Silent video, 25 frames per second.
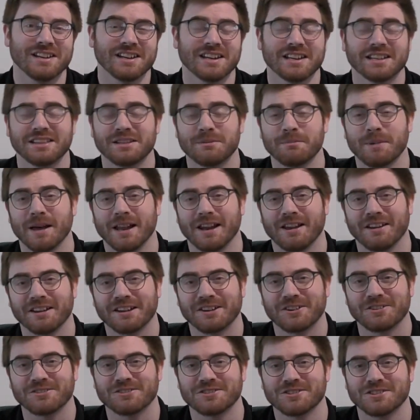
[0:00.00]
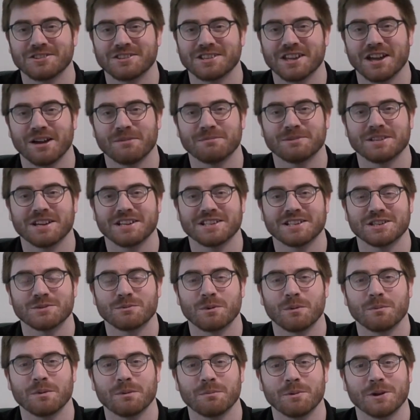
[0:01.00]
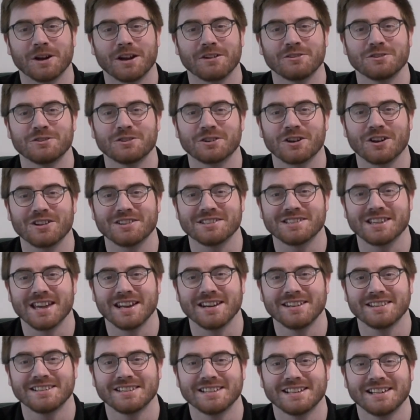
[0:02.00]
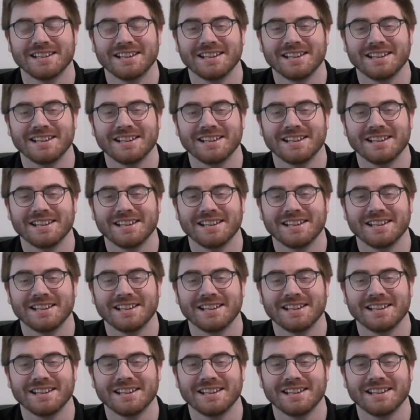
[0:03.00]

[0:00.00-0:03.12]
and hitting the bell icon so you stay updated when we put out new content.